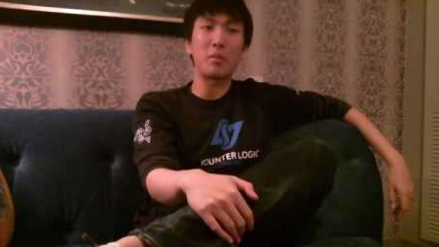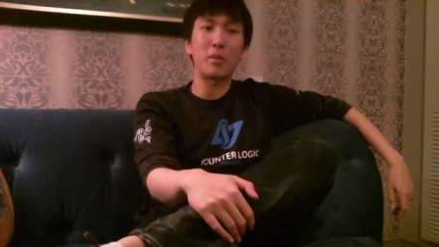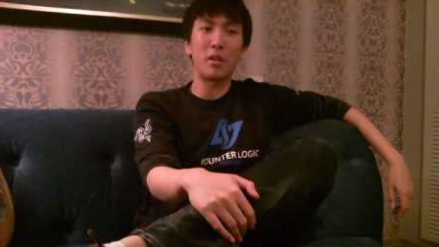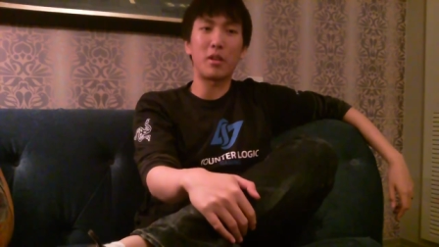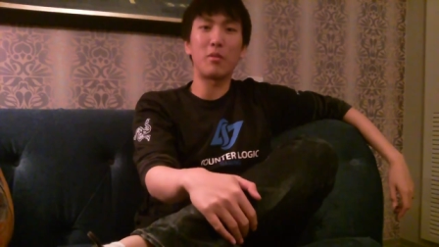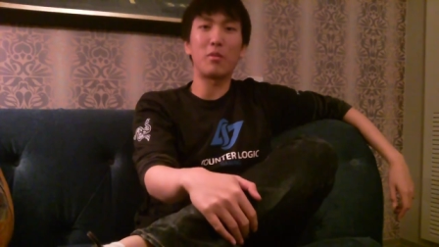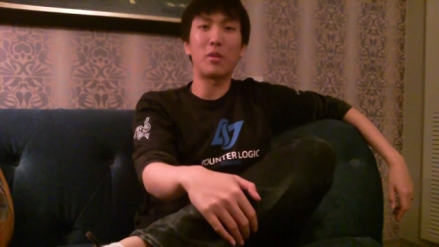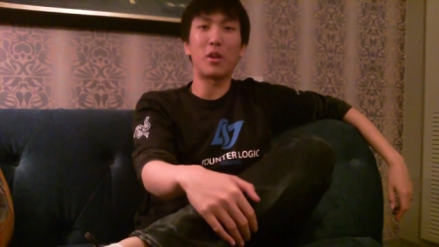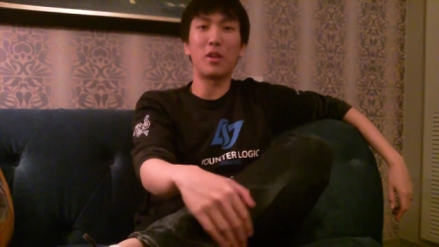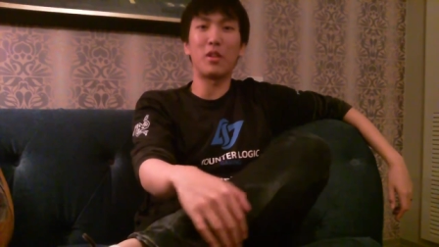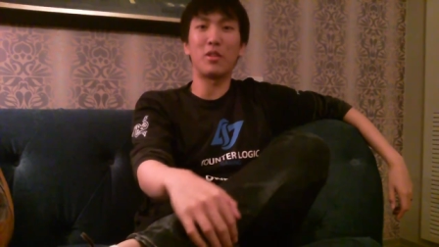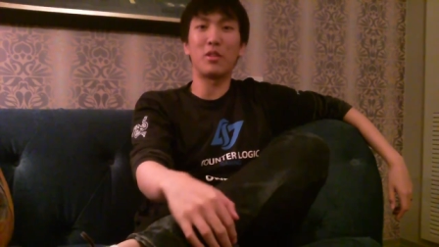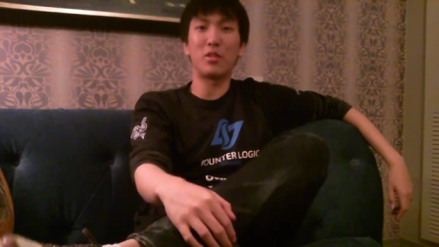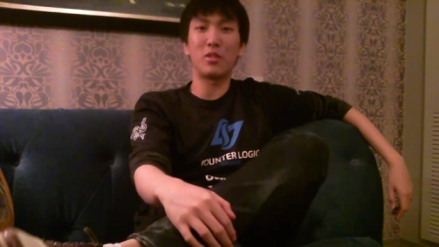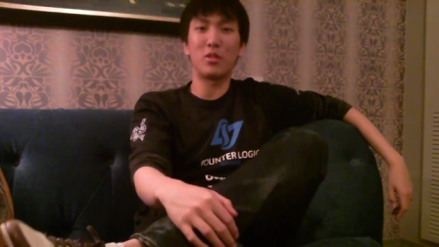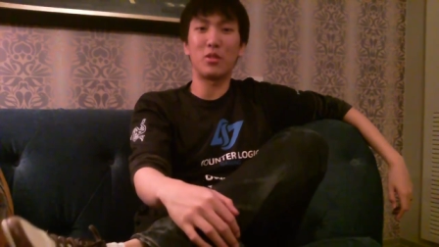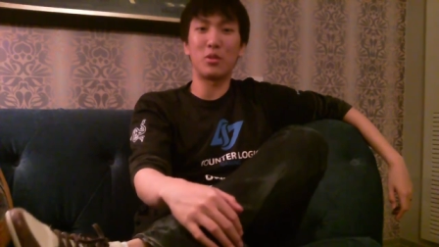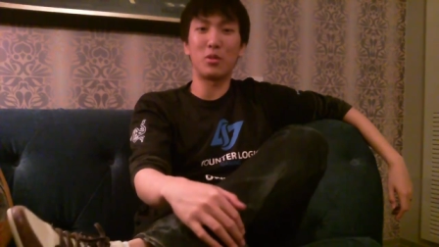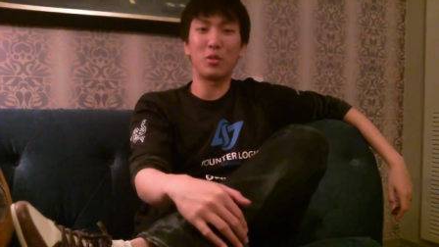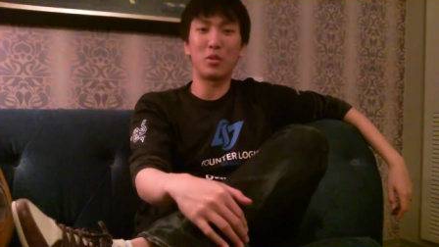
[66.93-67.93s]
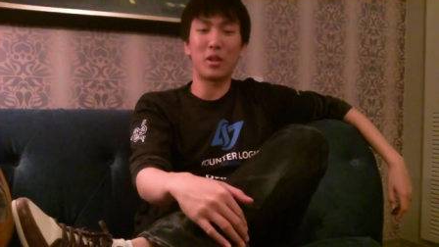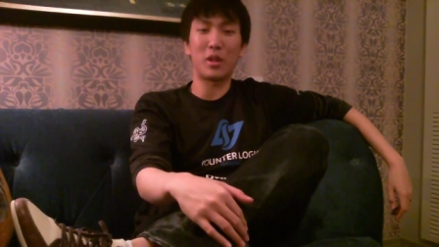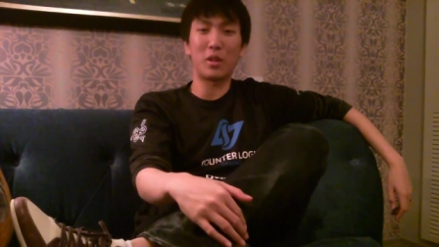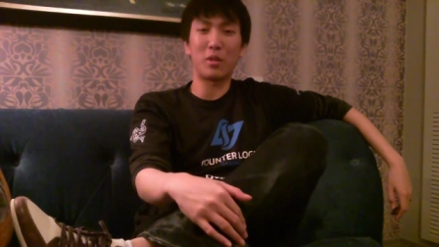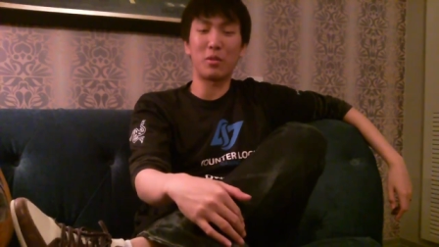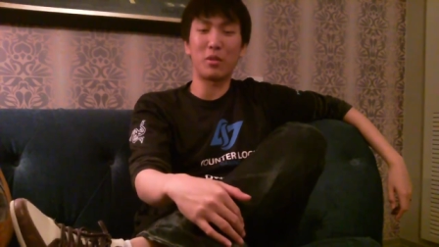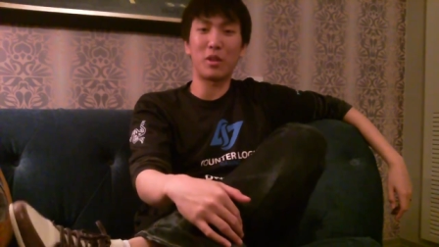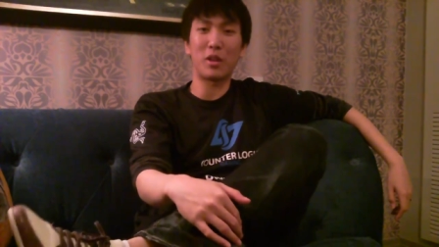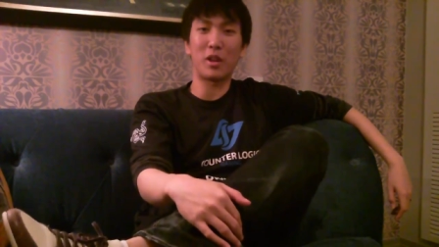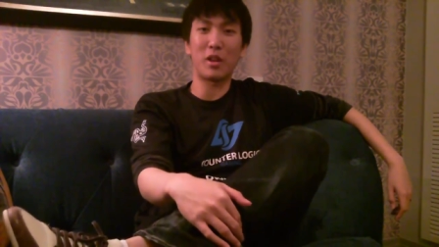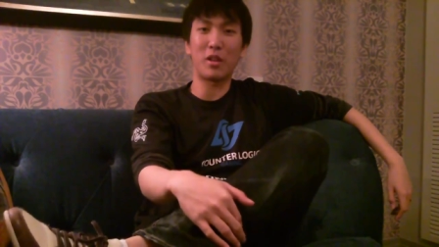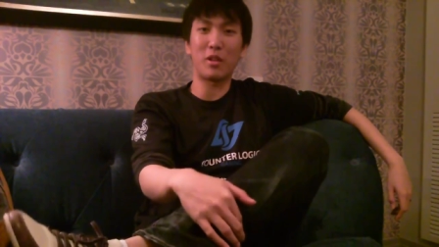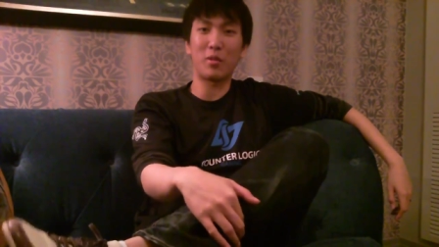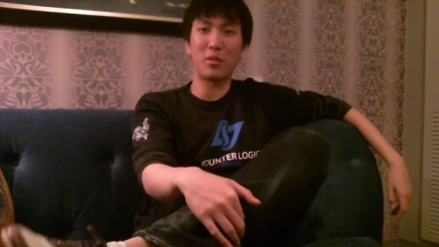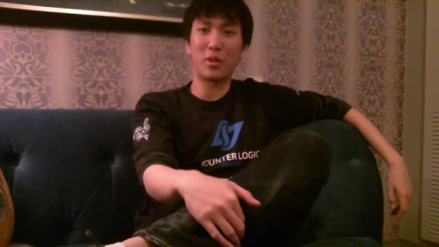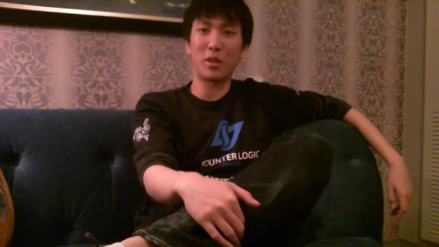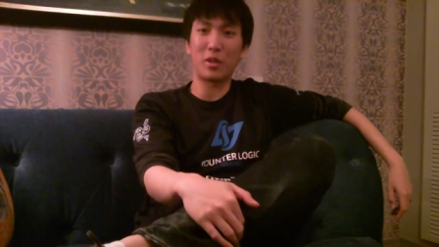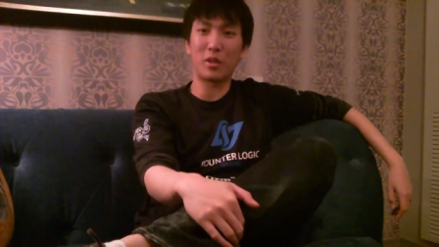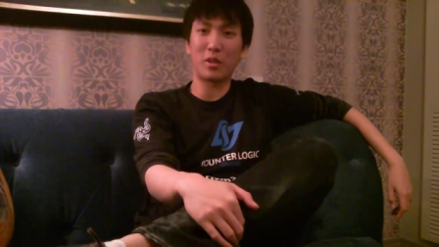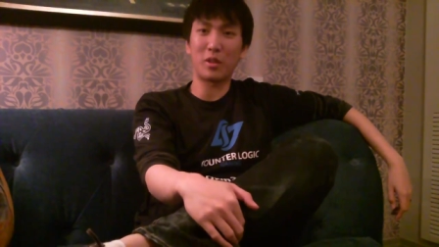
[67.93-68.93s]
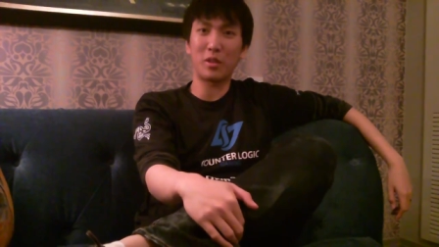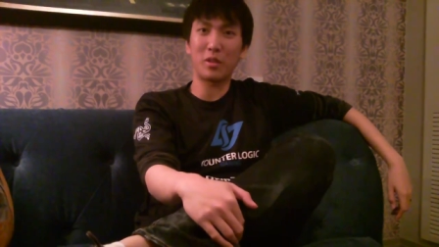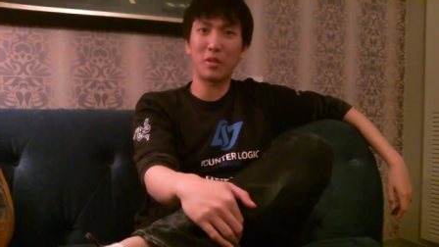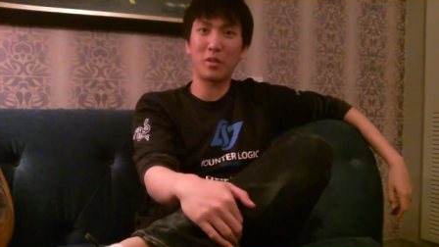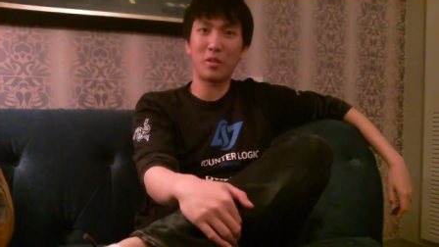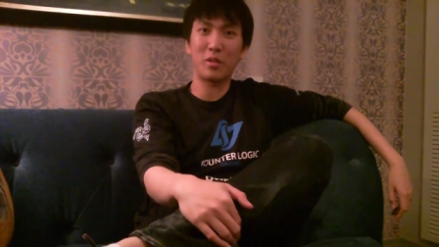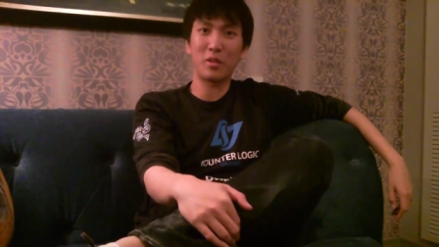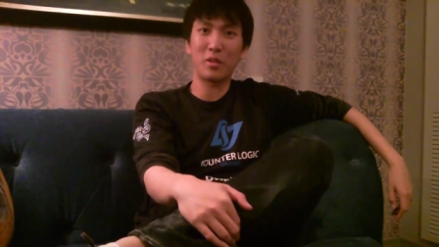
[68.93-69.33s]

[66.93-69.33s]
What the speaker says: they've gotten to like a really high level, I think.